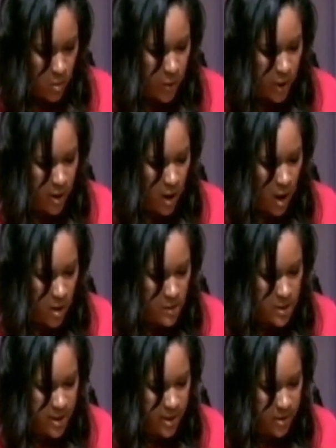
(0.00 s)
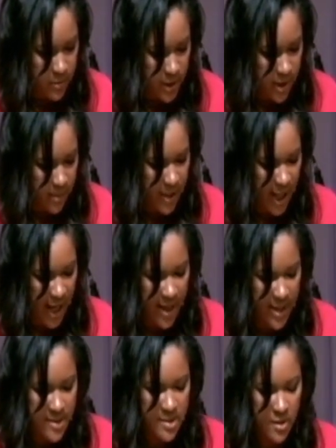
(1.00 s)
We are called to deal with our
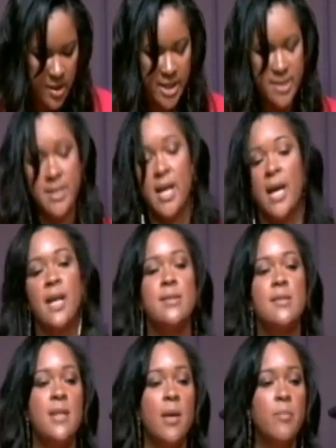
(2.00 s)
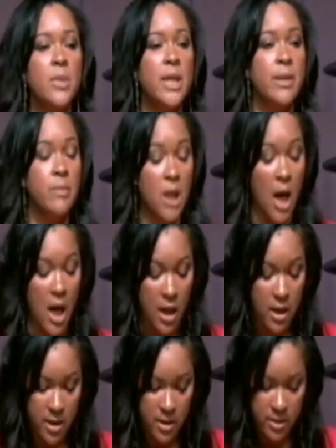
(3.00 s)
past so that it's not a stumbling
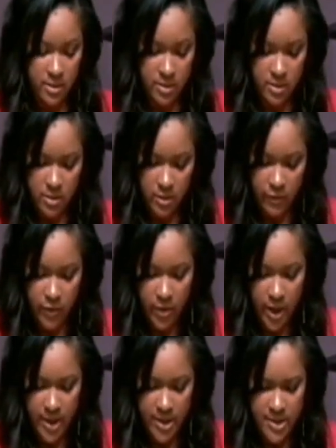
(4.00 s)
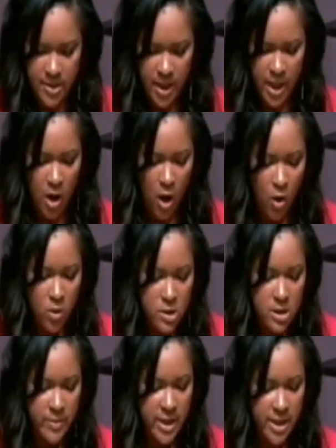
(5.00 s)
block for us, and
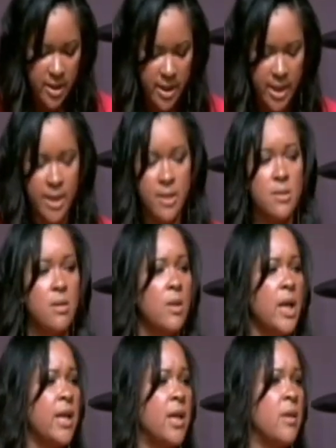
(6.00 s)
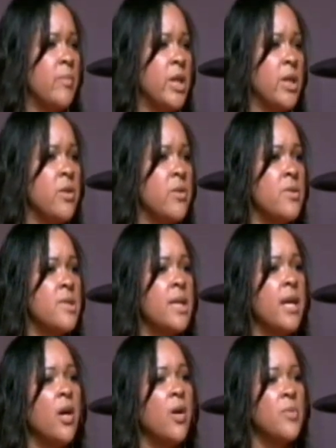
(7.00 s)
ultimately so that it could be used
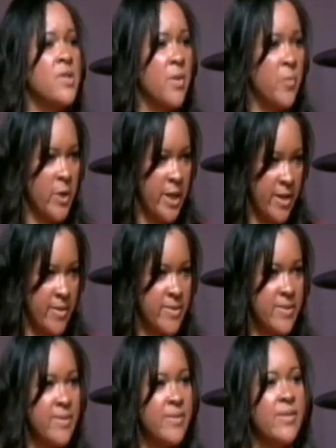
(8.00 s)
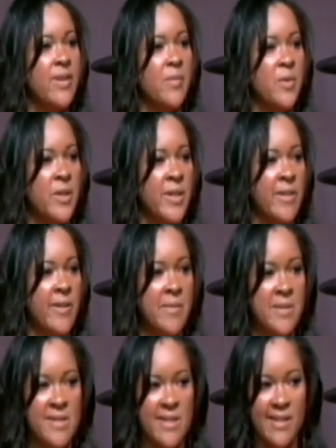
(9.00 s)
to help someone else. Come on in,
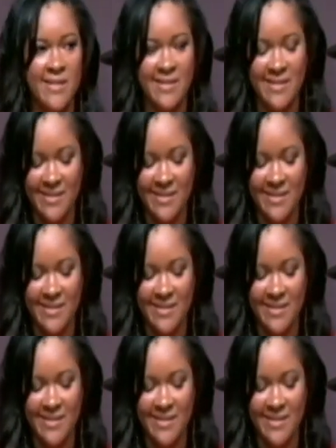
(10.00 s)
grab a seat.